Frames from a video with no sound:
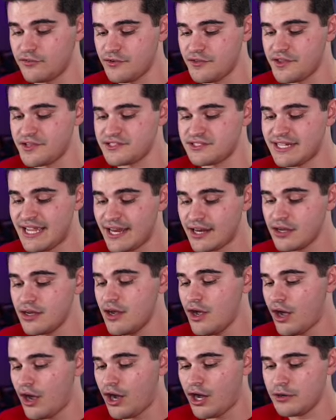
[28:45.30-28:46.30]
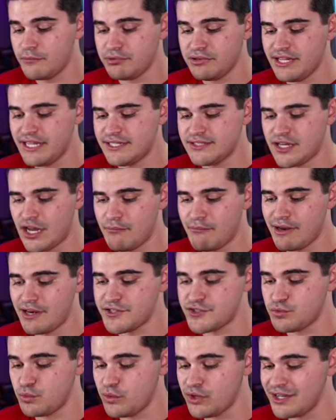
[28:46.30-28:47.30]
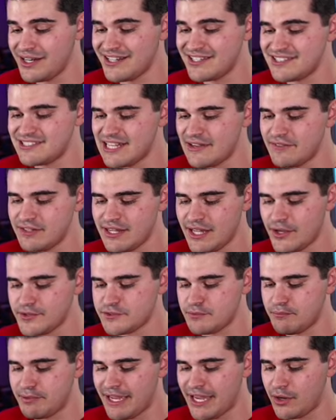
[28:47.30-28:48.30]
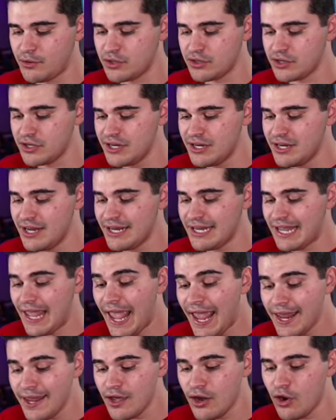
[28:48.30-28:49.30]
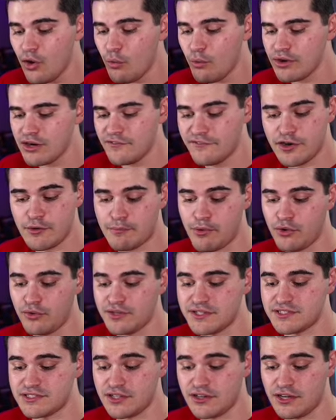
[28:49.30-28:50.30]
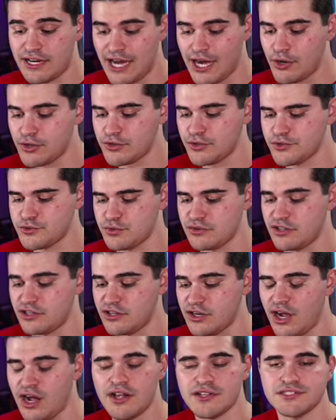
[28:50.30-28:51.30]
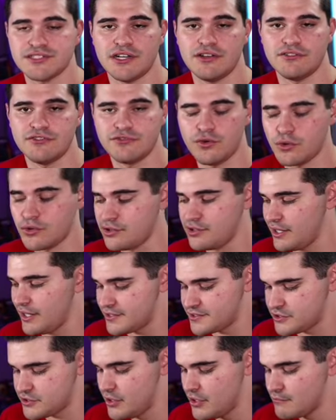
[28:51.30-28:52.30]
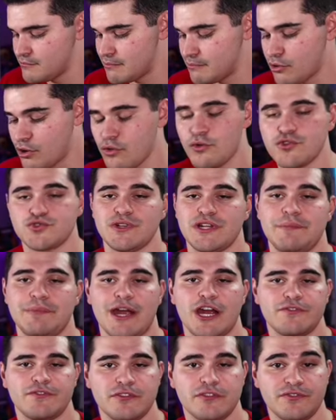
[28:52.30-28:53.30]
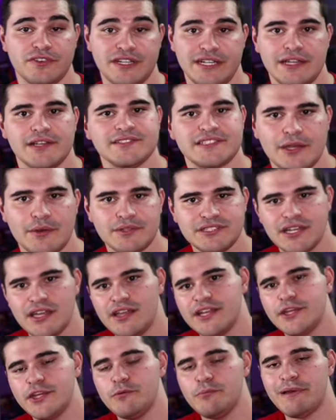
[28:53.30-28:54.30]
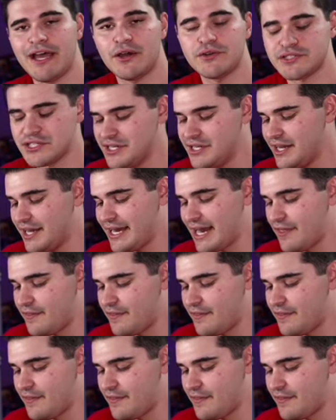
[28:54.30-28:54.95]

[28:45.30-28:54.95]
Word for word: for this deck. On play, Don minus one, 7,000 power, KO one of your opponent's characters with a cost of four or less. Remember all those really powerful vanillas I was telling you about? Yeah,